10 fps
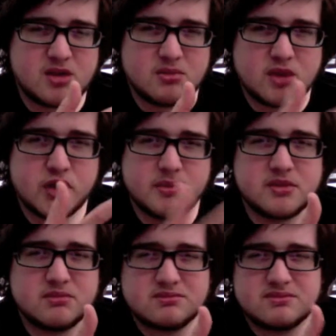
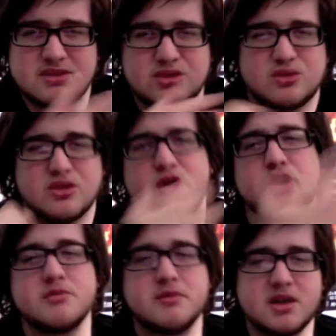human
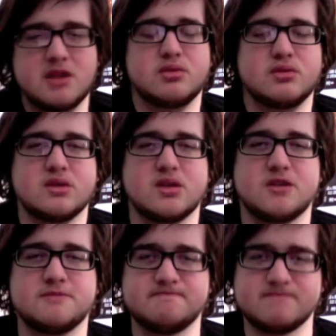people
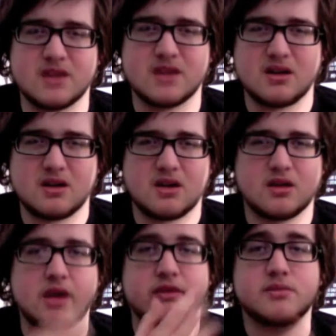and
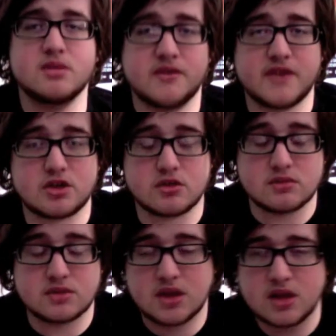government
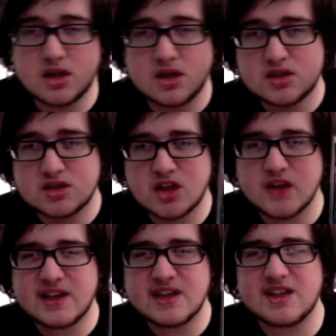officials. So
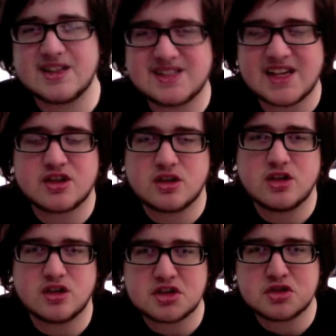he said
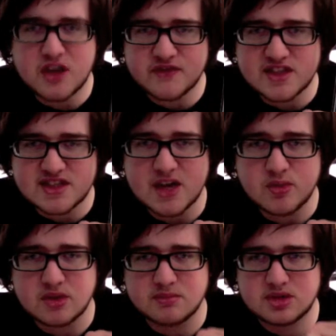you have to stay
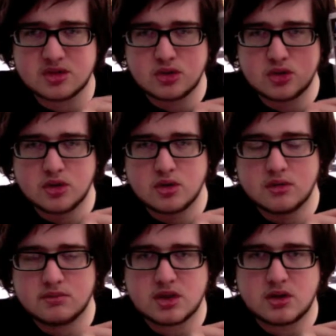with them
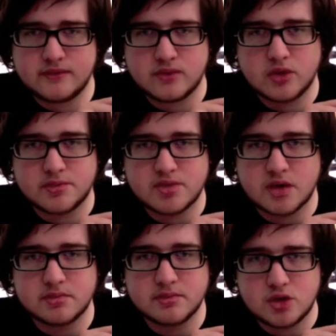because of all the
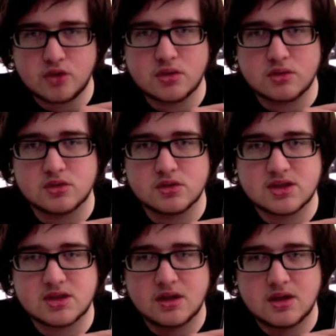problem you
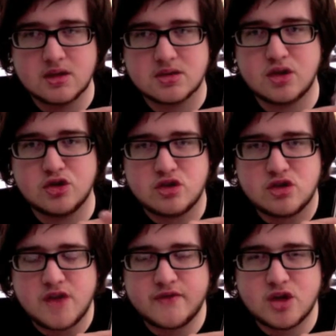caused. So
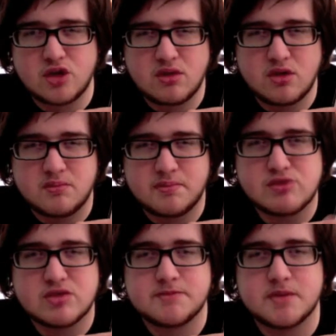you have to be
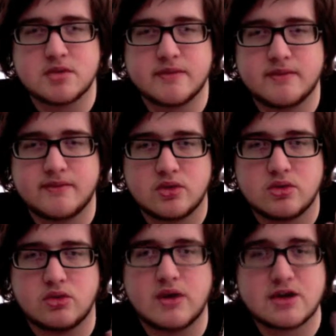responsible for
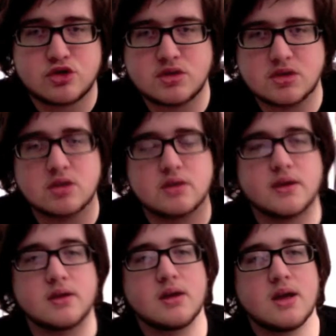your actions, kind of
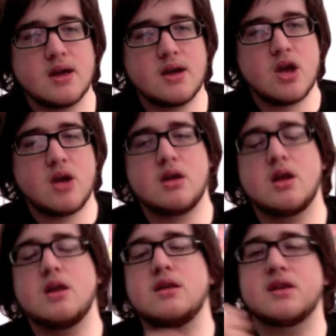thing.
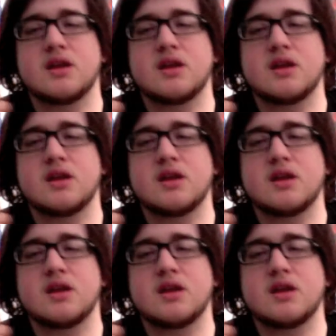And